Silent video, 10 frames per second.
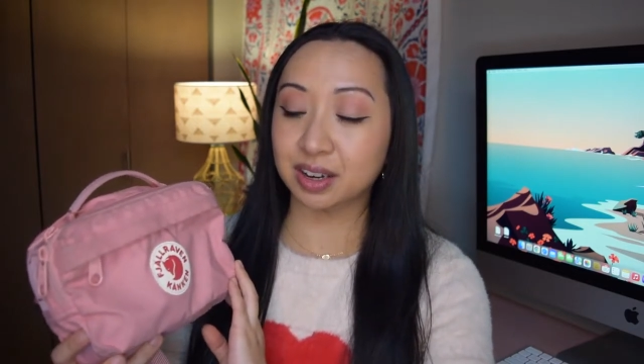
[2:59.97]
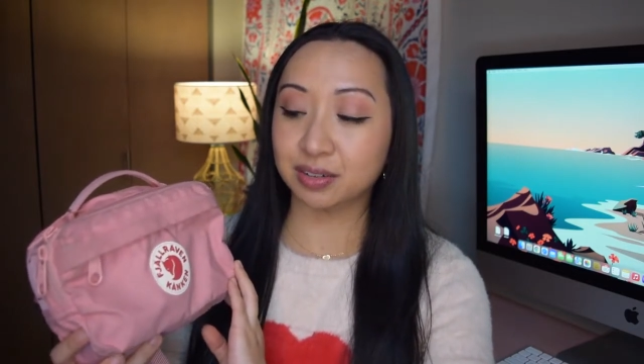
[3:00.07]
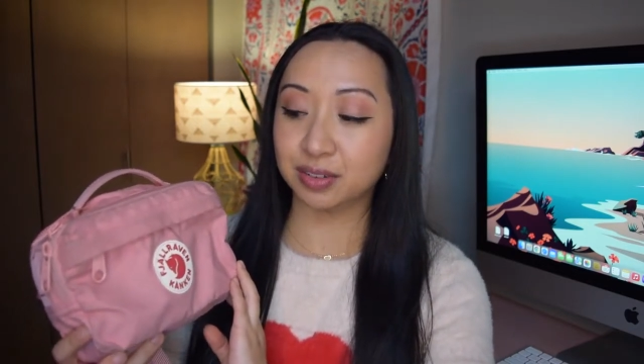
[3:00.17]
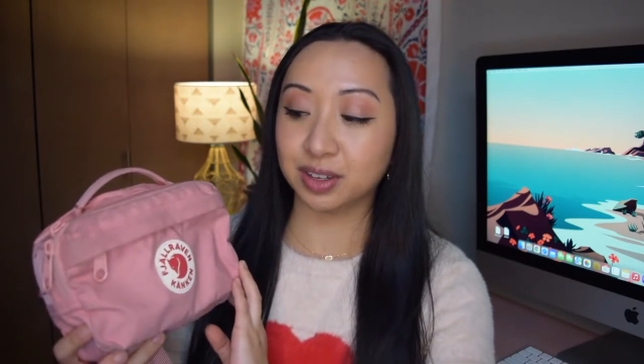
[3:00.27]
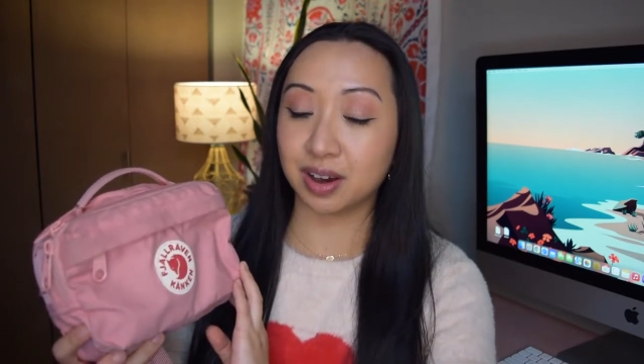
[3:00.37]

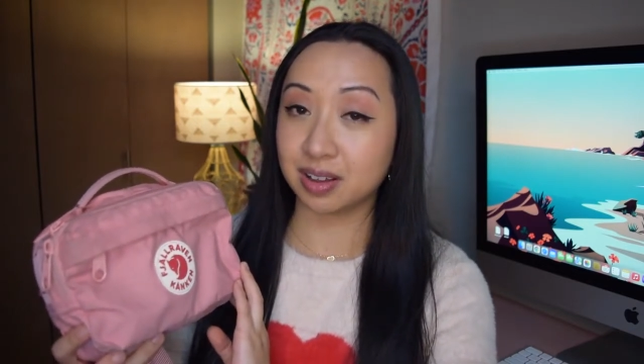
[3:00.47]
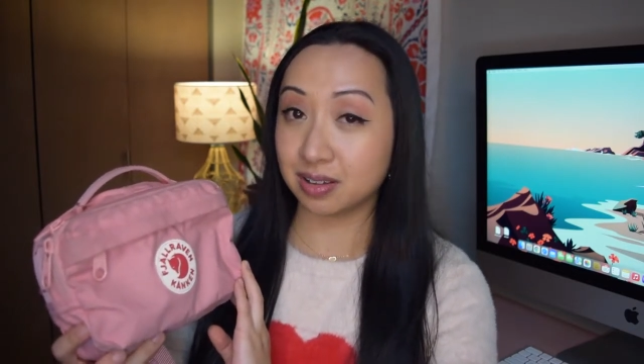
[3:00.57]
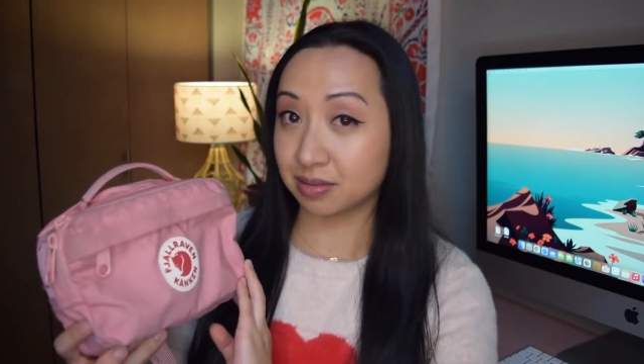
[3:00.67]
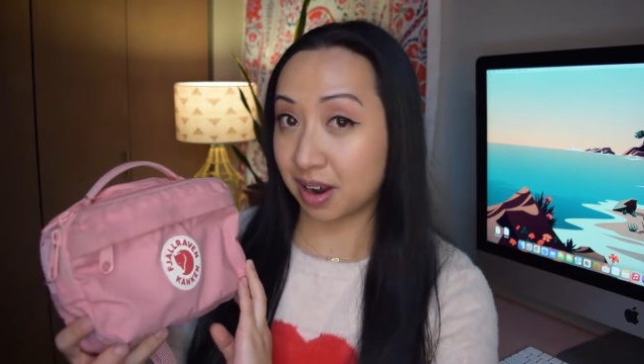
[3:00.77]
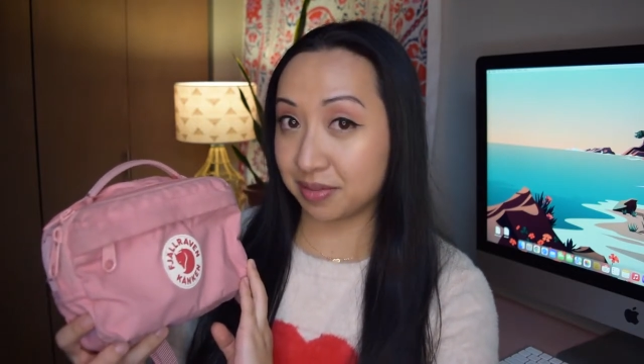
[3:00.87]

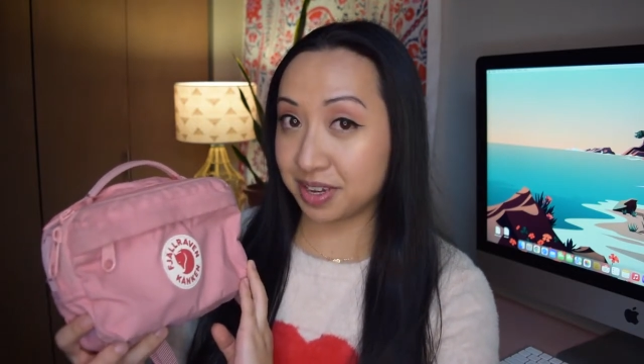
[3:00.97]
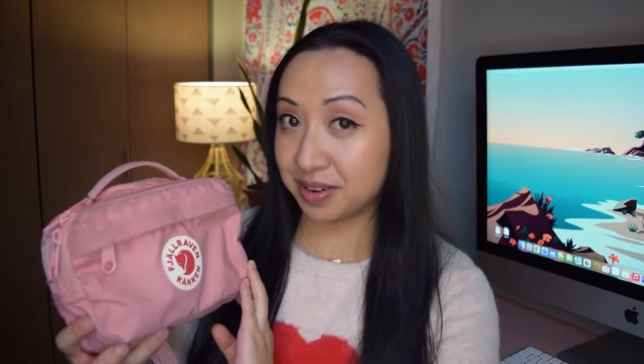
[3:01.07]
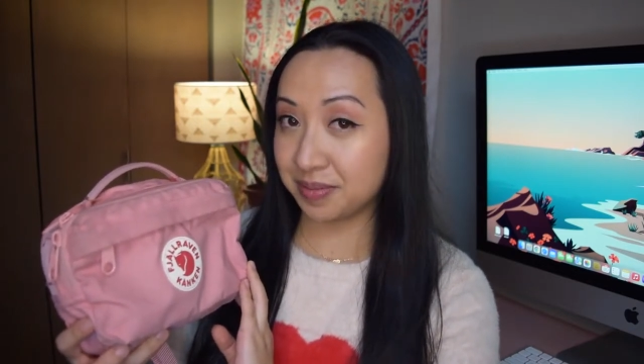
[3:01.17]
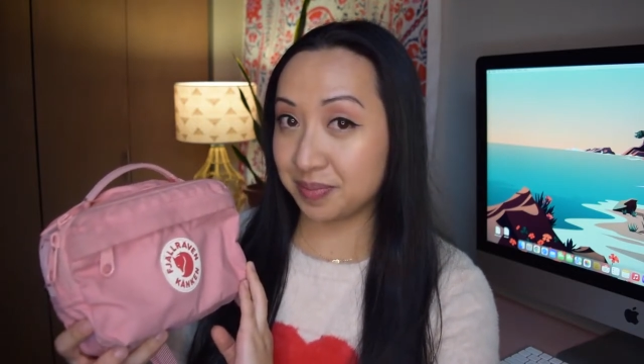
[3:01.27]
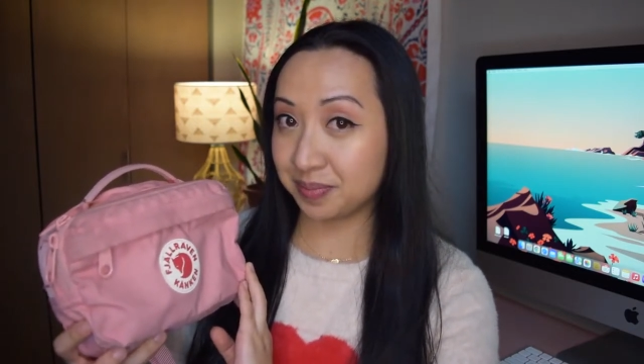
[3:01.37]

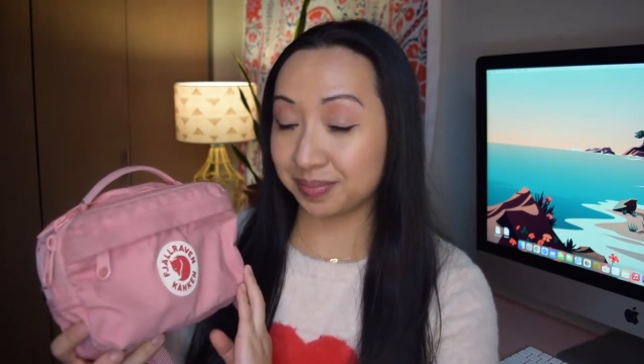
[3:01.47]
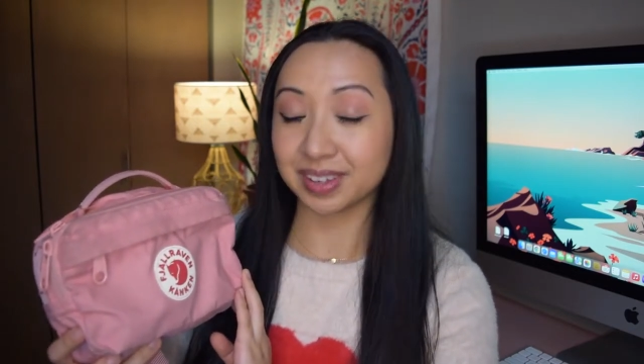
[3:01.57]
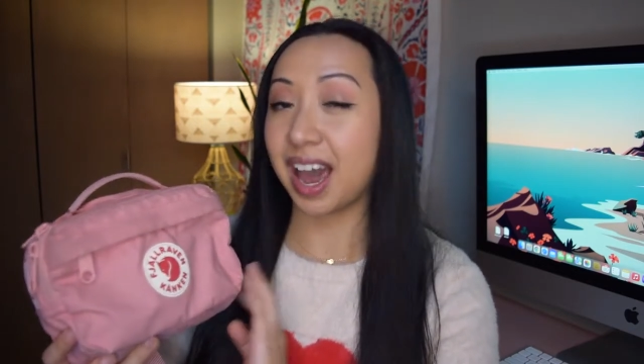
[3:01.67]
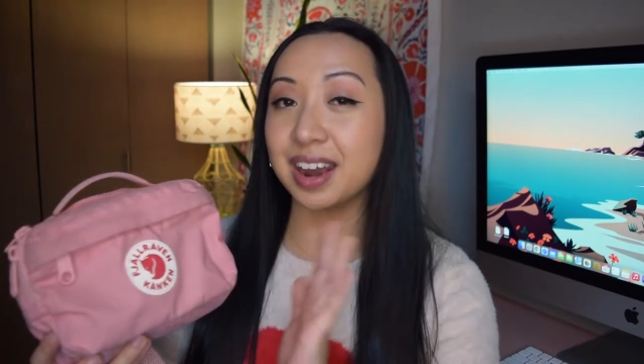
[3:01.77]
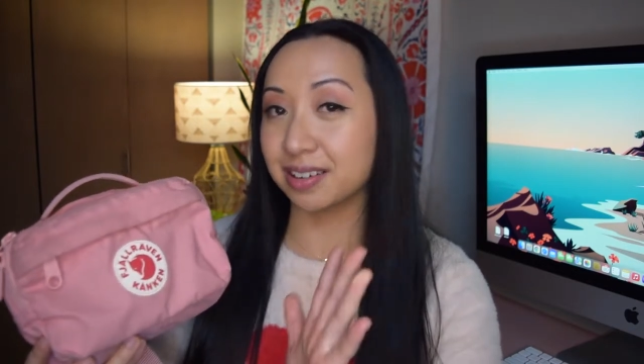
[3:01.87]
Fjallraven.
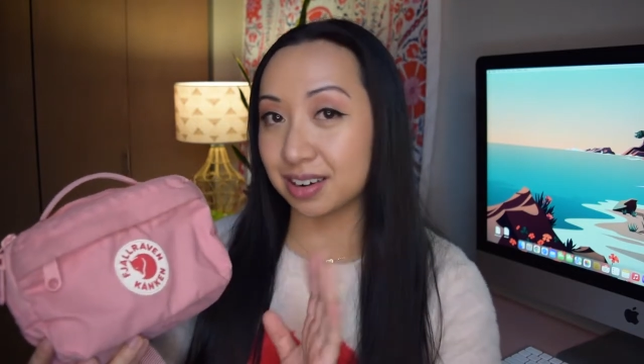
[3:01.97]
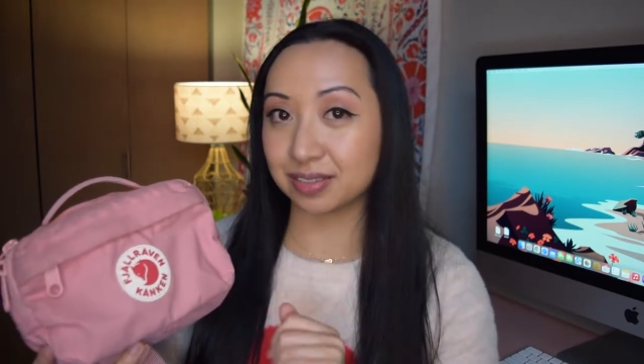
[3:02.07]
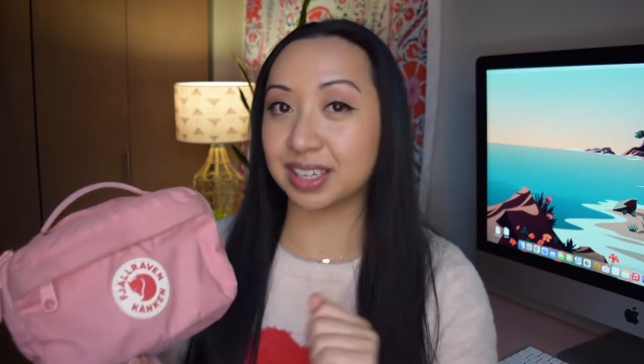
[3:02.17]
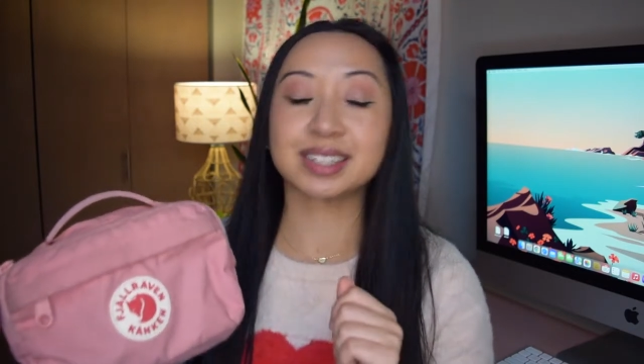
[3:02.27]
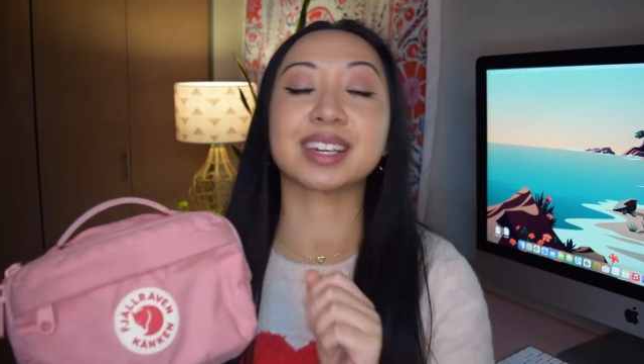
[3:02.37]
I don't know if
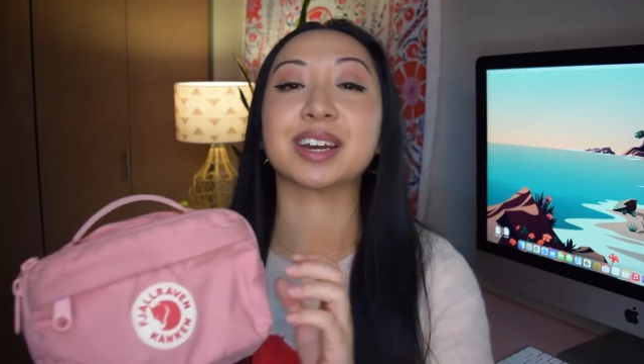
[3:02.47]
that's how